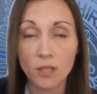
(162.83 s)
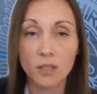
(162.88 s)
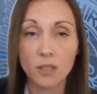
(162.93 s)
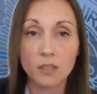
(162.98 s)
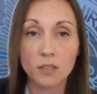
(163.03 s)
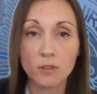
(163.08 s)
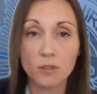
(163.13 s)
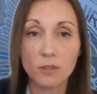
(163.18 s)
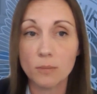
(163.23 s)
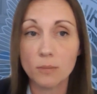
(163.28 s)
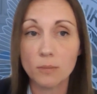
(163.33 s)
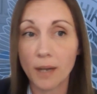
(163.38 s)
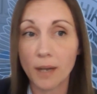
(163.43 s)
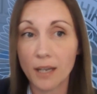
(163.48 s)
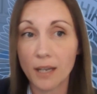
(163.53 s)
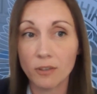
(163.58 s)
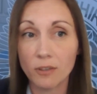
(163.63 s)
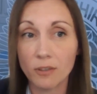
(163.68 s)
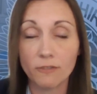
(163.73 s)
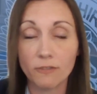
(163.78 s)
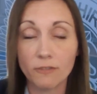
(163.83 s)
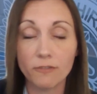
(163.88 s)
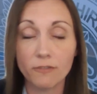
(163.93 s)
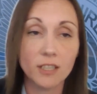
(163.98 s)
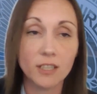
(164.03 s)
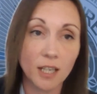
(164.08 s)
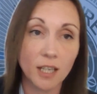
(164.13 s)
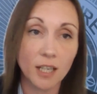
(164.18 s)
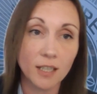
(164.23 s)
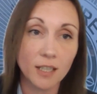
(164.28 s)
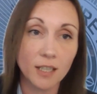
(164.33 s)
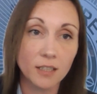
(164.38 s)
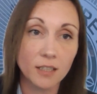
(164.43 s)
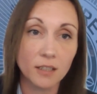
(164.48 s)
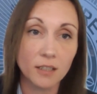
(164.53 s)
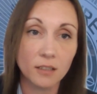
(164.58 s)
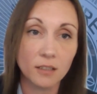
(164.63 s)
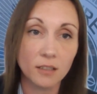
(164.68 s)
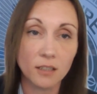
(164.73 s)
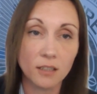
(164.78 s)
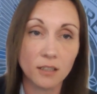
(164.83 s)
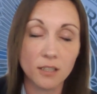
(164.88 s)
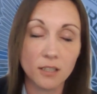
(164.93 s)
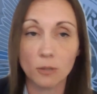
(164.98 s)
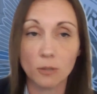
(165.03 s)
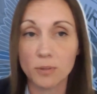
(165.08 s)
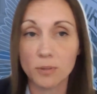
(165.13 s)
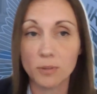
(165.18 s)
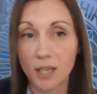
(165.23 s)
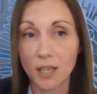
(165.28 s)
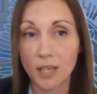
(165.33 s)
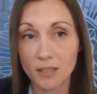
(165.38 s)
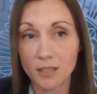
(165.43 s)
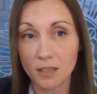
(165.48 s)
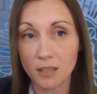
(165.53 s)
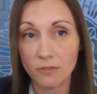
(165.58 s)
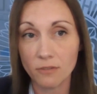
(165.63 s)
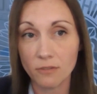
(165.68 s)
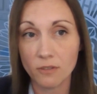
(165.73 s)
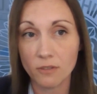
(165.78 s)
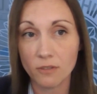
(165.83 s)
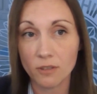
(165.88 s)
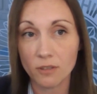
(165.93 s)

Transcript: So is the behaviour fixated, is it obsessive,